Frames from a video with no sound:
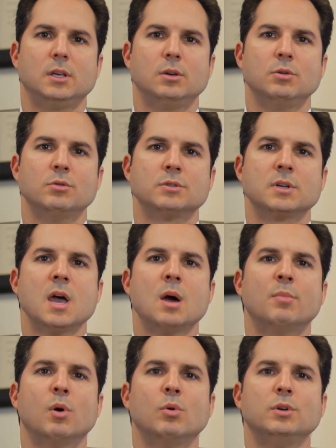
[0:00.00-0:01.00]
used,
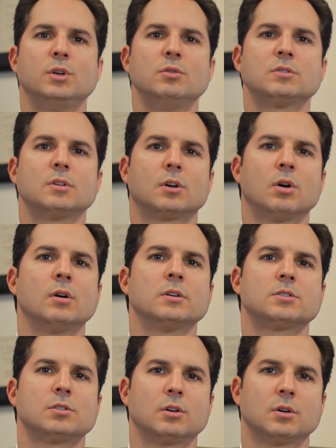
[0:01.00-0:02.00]
but will use the
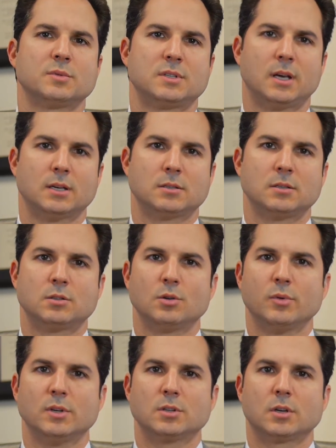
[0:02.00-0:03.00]
current circumstances
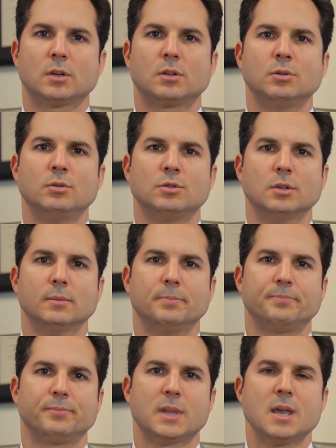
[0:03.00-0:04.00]
to reach a
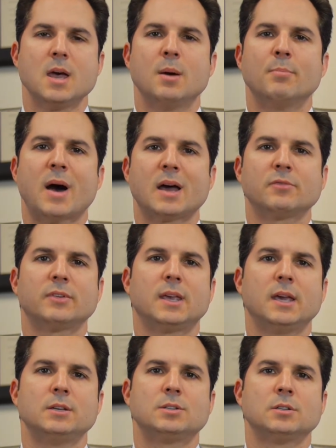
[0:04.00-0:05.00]
conclusion.
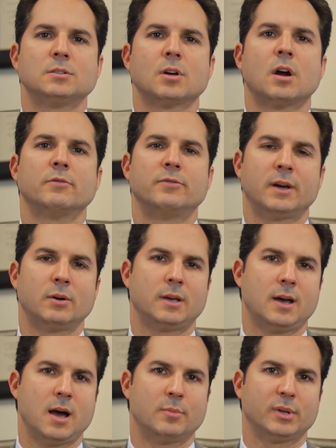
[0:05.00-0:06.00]
Modifications are very
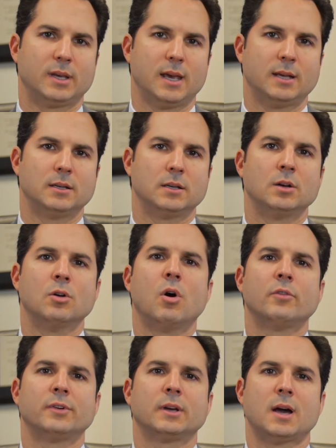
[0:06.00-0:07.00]
complicated and
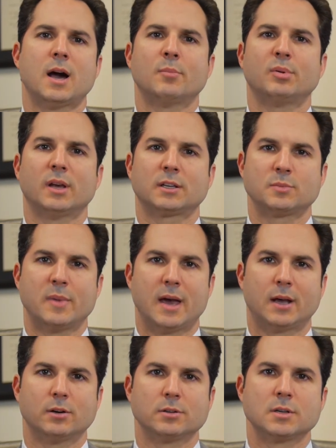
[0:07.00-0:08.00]
often complex
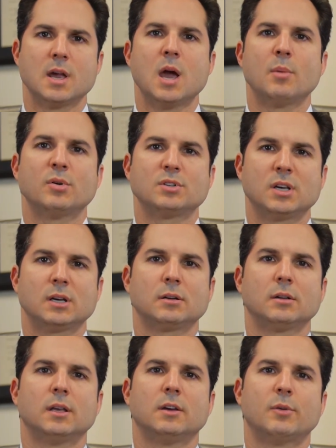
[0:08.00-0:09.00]
matters,
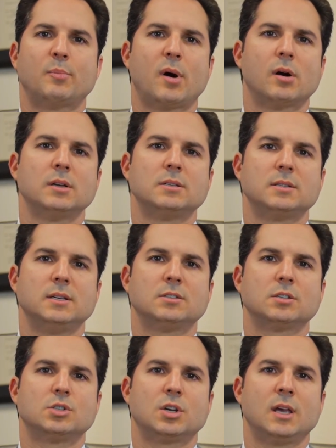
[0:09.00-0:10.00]
particularly if a party
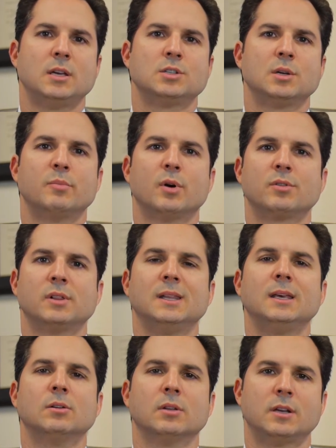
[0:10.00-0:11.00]
seeks a change in both
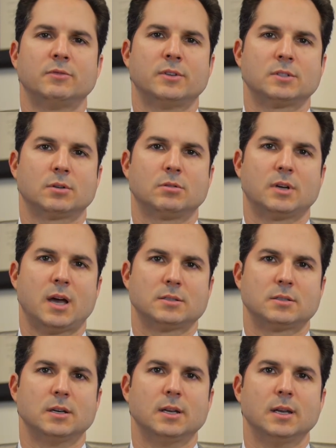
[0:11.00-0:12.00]
legal and physical
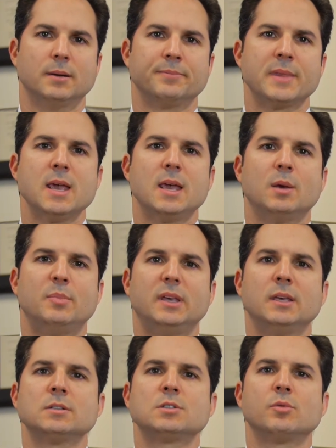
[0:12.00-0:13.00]
custody. It
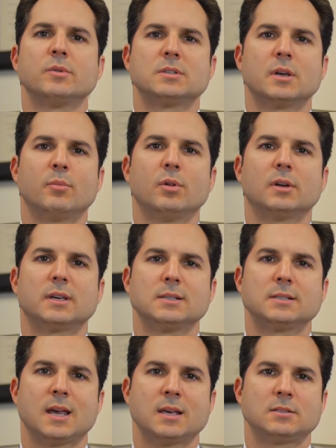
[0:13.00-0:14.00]
begins to resemble a
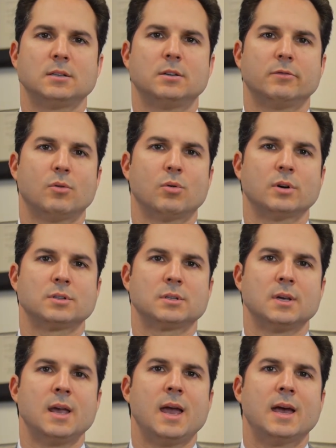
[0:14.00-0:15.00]
contested
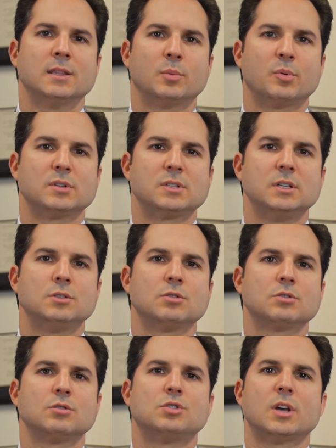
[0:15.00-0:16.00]
divorce, and the
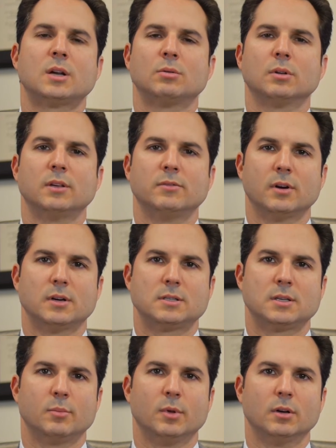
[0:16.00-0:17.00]
procedures are generally very
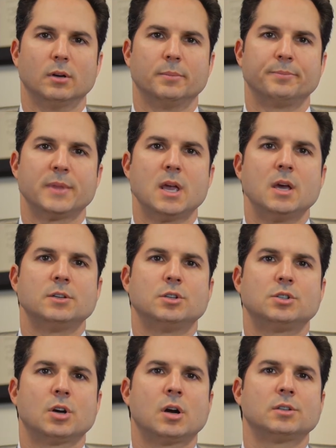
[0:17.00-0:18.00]
similar.
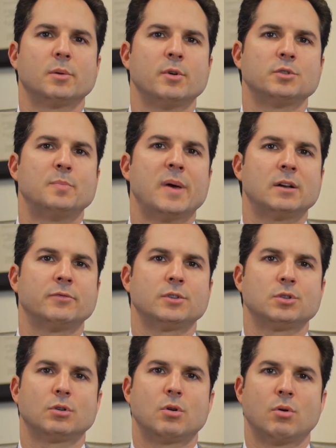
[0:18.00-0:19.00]
To chart the most
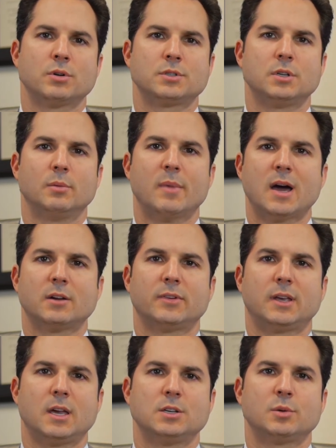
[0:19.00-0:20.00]
beneficial course to your
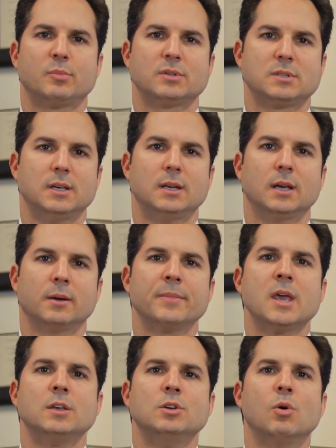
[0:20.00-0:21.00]
modification proceeding,
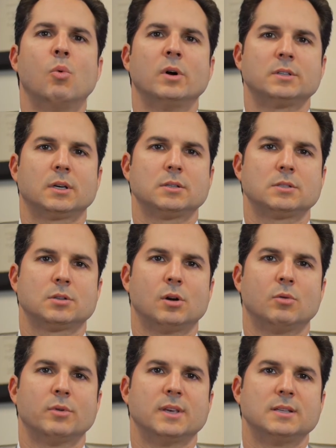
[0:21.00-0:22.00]
you'll want to
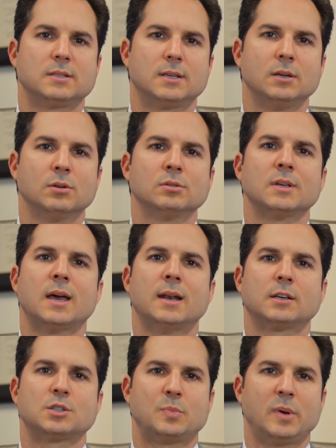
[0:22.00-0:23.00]
consult with a skilled
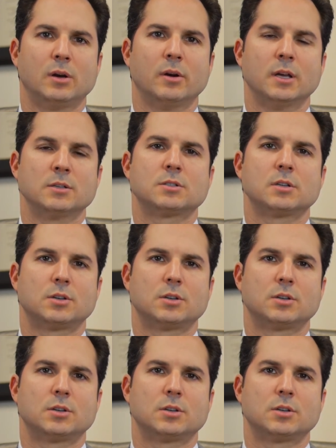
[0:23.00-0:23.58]
and experienced